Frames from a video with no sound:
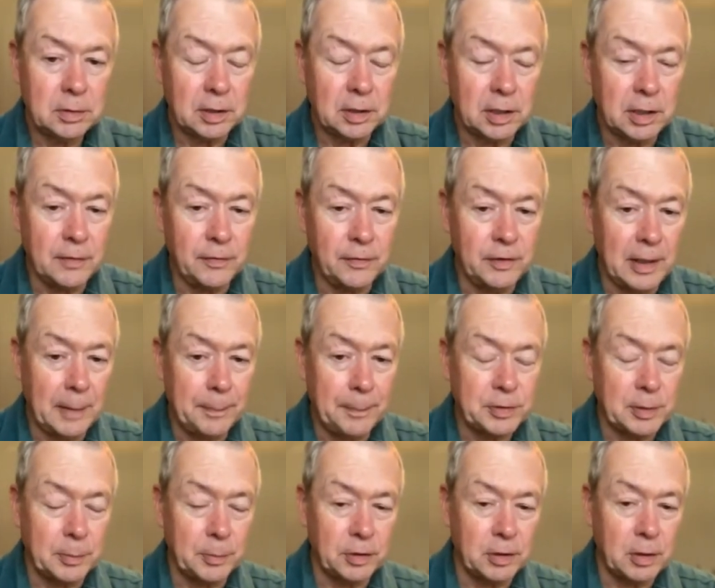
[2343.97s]
giving up
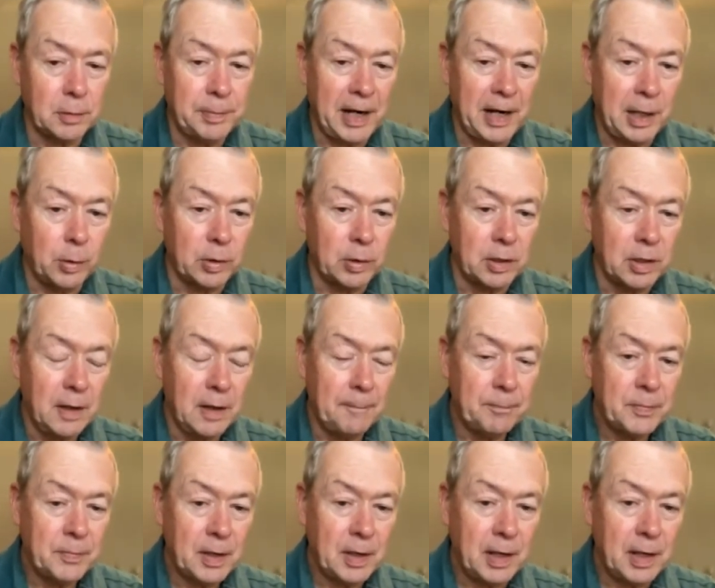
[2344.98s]
some of their power,
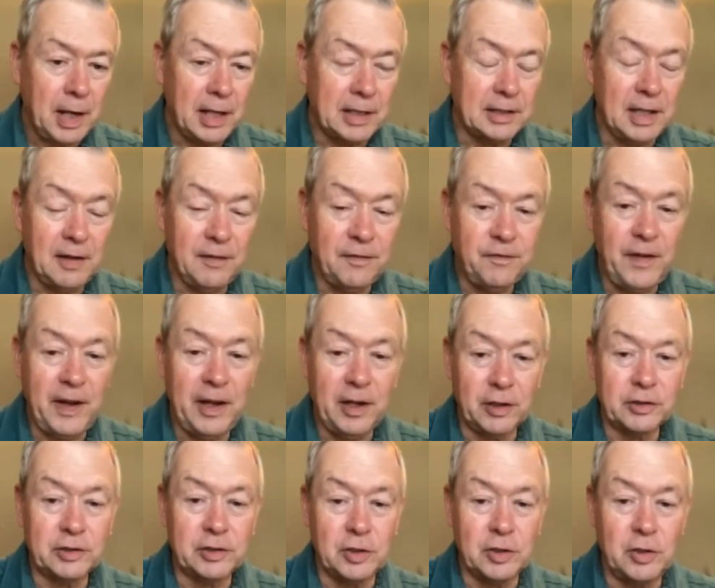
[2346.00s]
and they
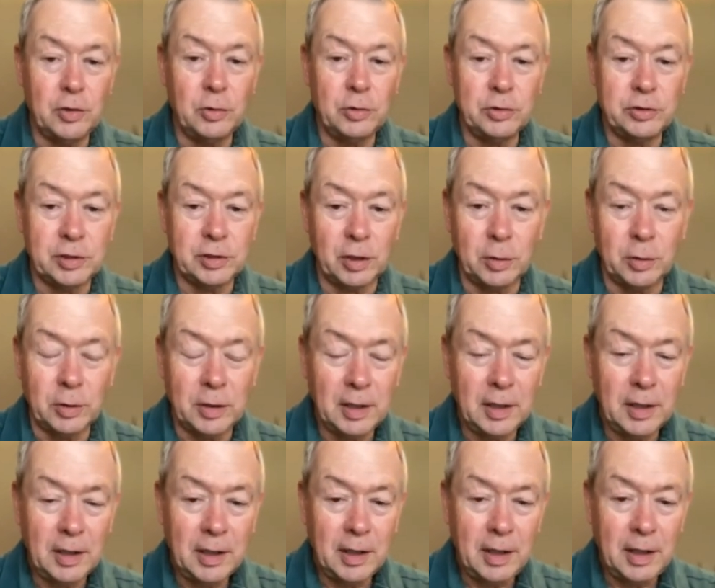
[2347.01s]
failed to do so,
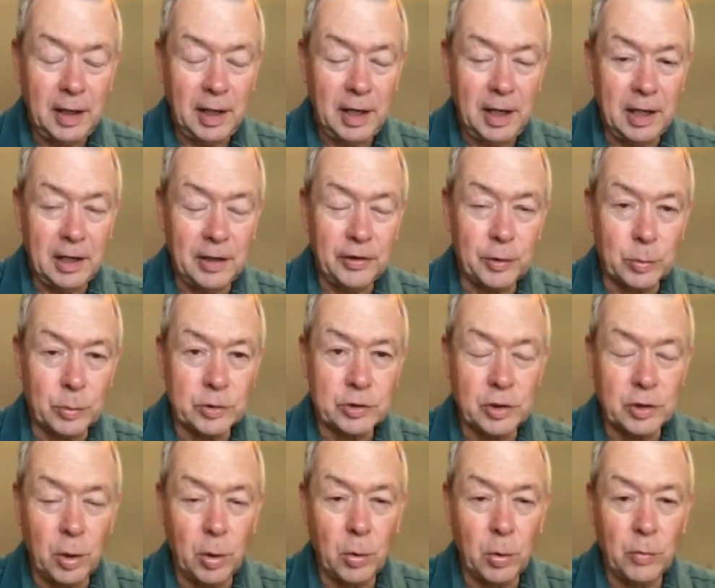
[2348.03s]
and there was
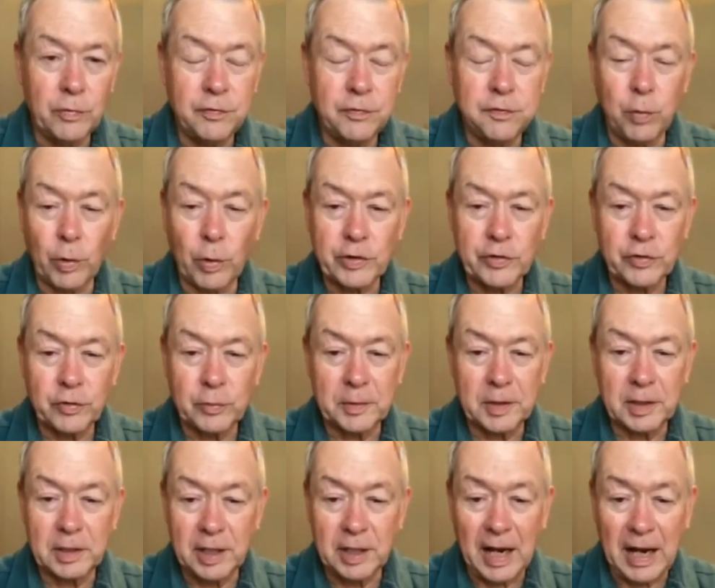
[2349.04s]
no force from
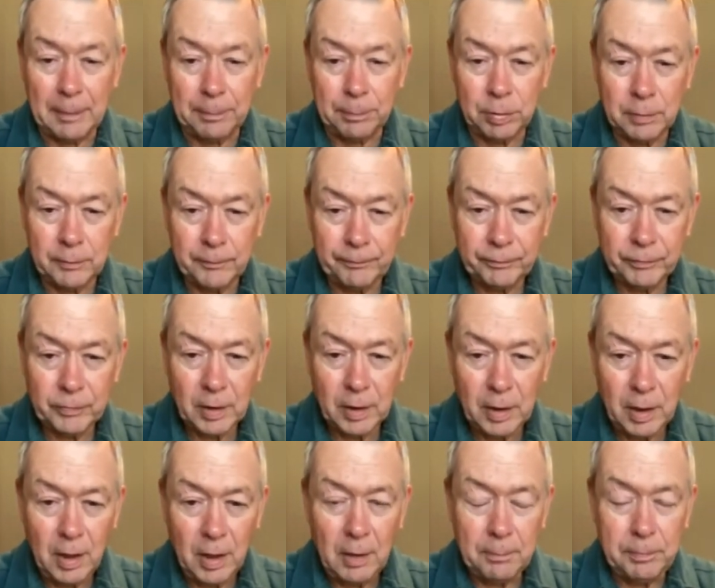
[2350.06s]
the top
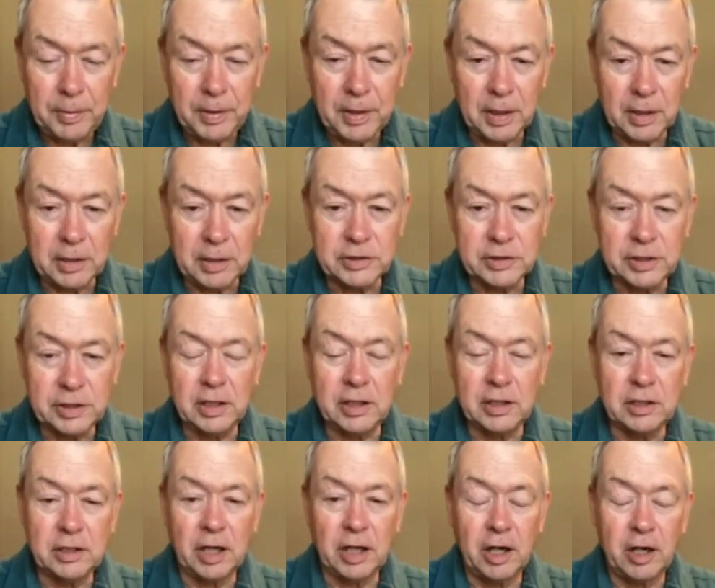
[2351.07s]
because the
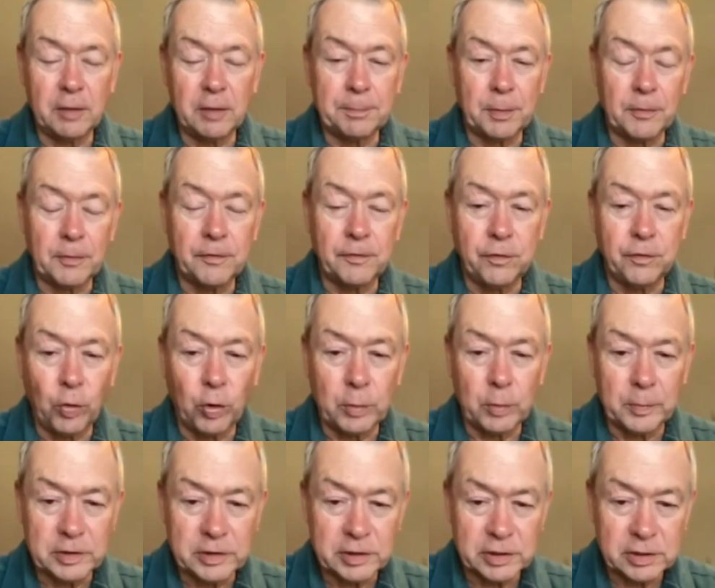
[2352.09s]
entire
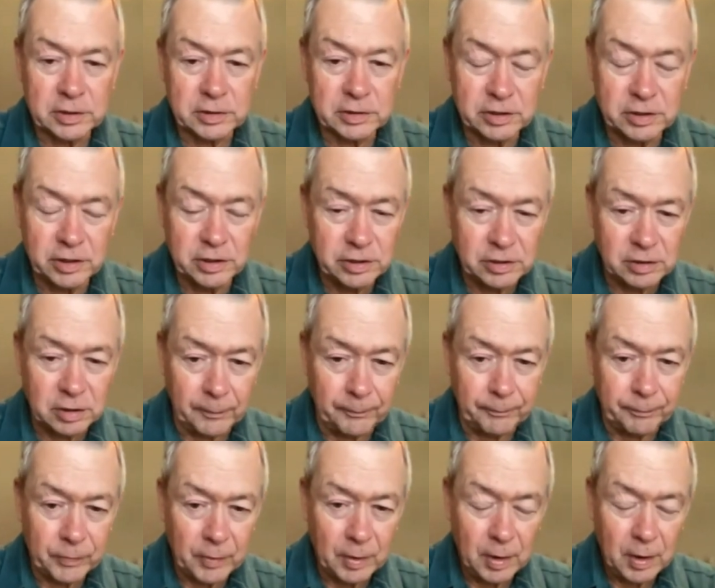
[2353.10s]
performance
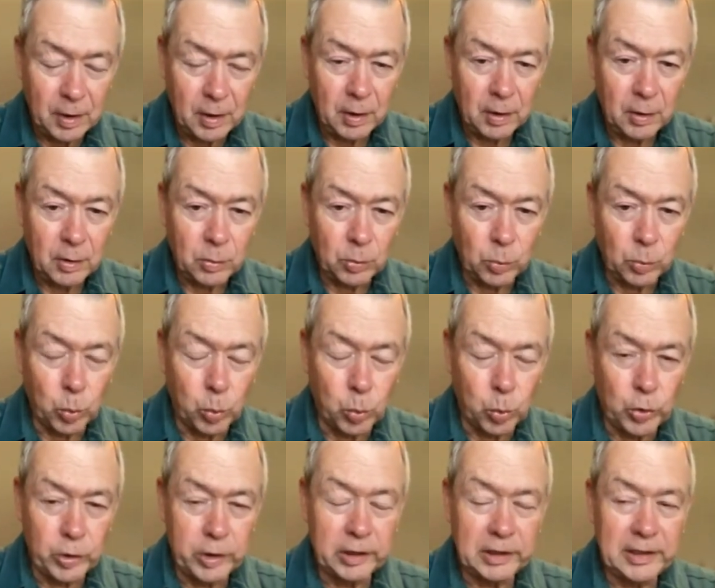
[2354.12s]
system
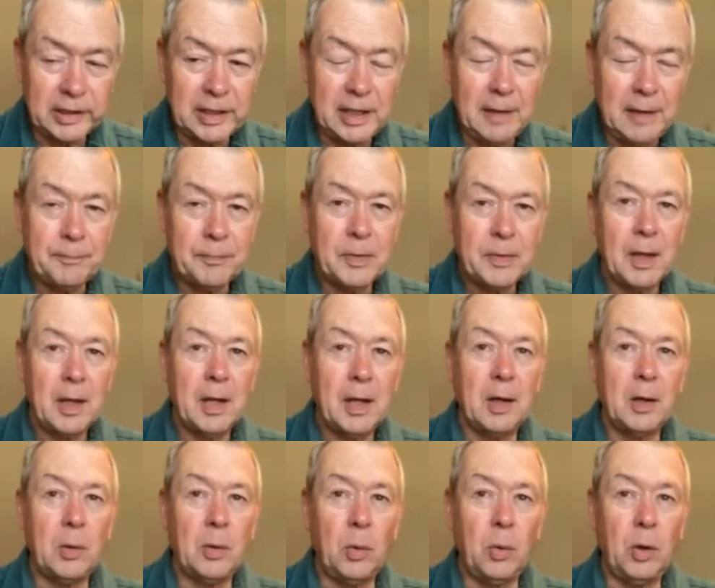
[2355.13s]
really
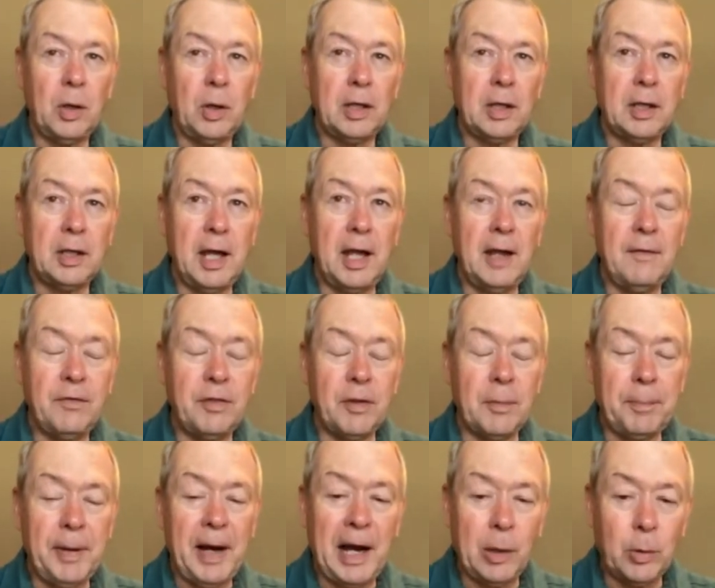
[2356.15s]
gave the
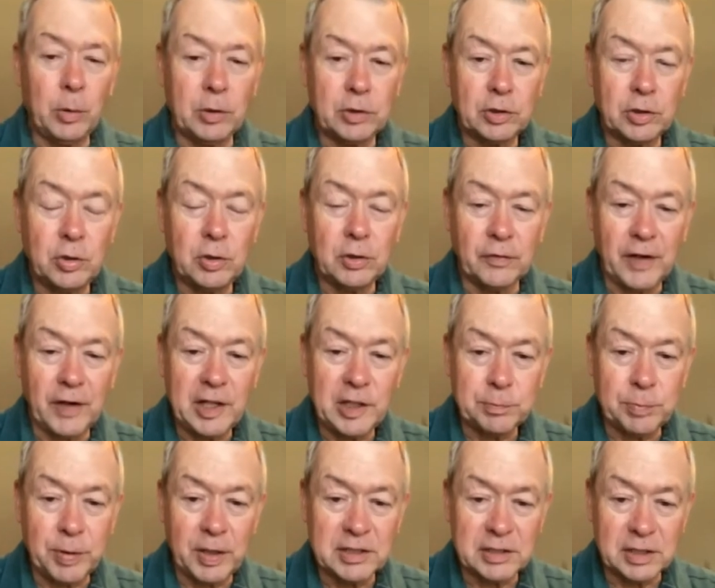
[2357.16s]
power to the vice
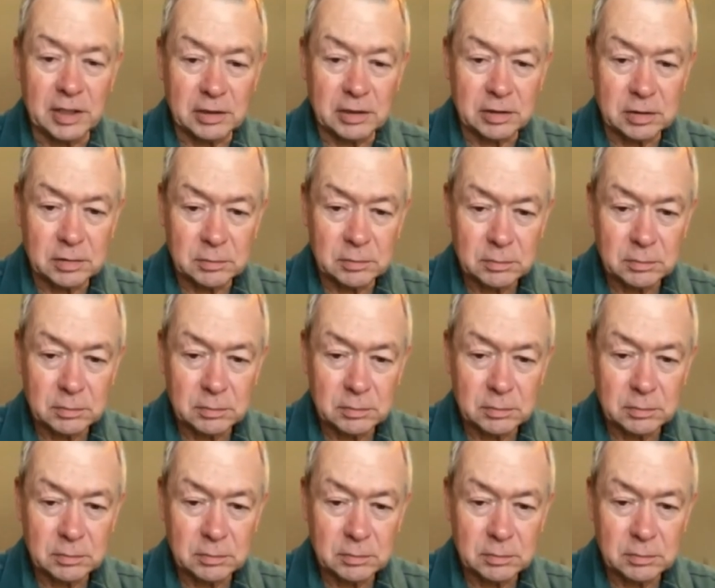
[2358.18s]
presidents,